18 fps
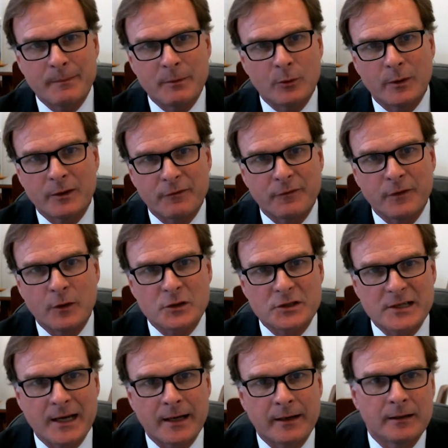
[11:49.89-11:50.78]
but with
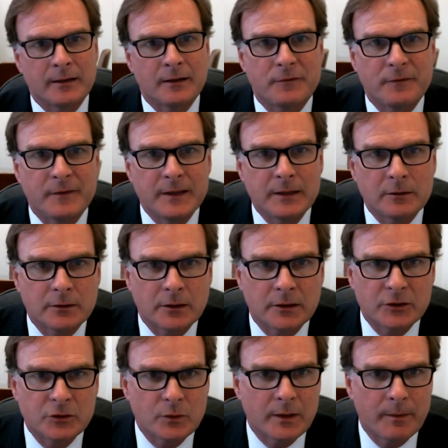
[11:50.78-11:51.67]
folks out in the field
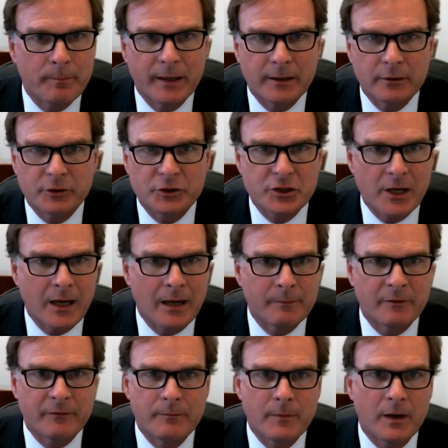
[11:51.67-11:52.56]
on doing a better
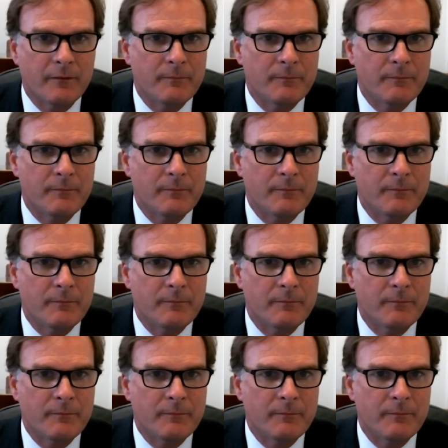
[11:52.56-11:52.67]
job